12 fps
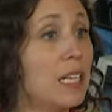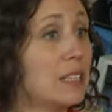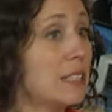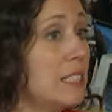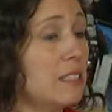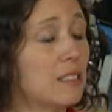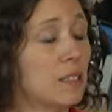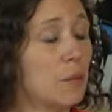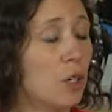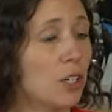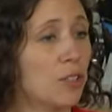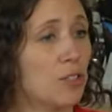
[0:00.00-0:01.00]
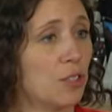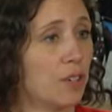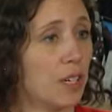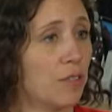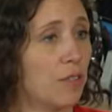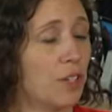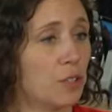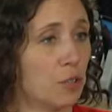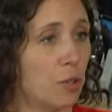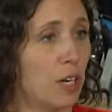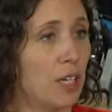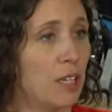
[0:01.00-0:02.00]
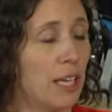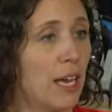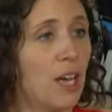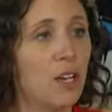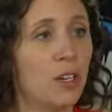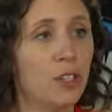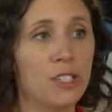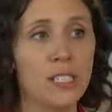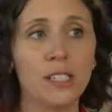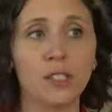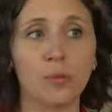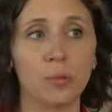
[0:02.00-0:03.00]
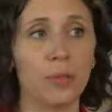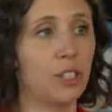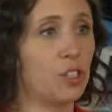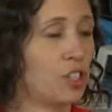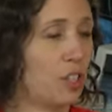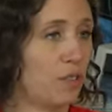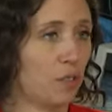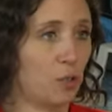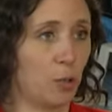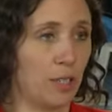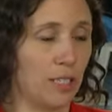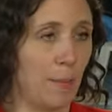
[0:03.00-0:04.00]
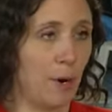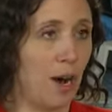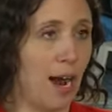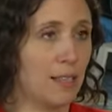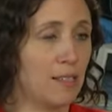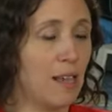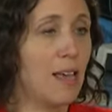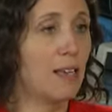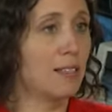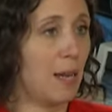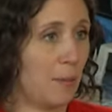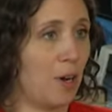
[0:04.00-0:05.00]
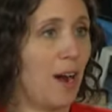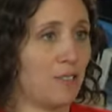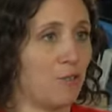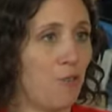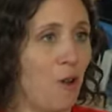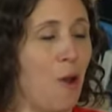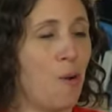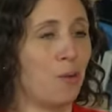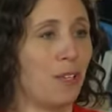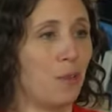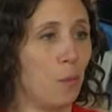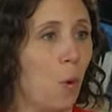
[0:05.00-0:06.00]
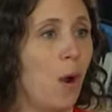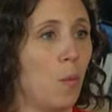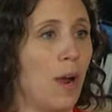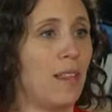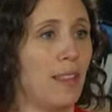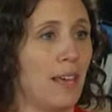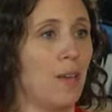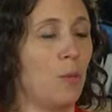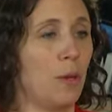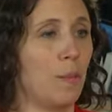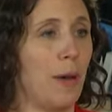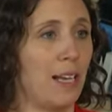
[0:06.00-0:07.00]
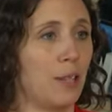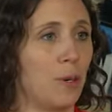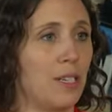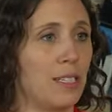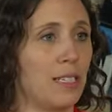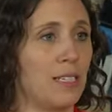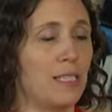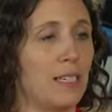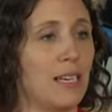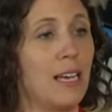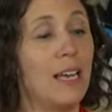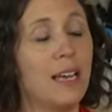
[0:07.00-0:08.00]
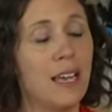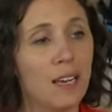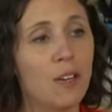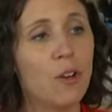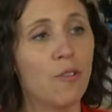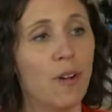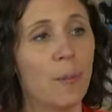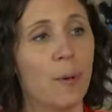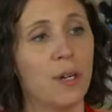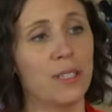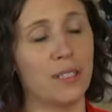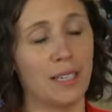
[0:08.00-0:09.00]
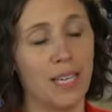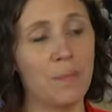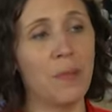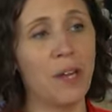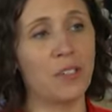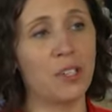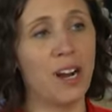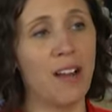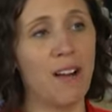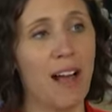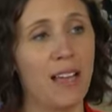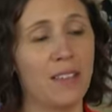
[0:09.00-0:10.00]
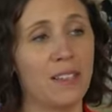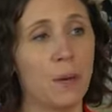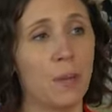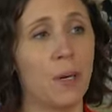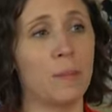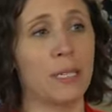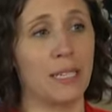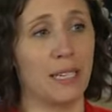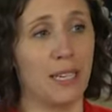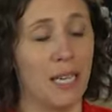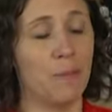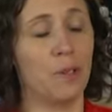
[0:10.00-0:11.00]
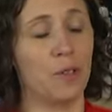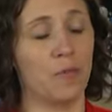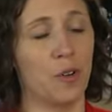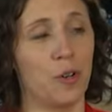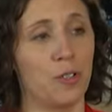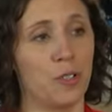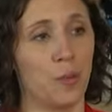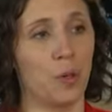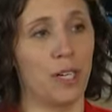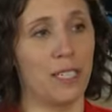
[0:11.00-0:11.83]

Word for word: leaned a little more conservative historically, you're seeing this real shift toward Democrats. Democrats know that one way they can win back the presidency in November is to keep that turnout high in the suburbs and to keep those voters supporting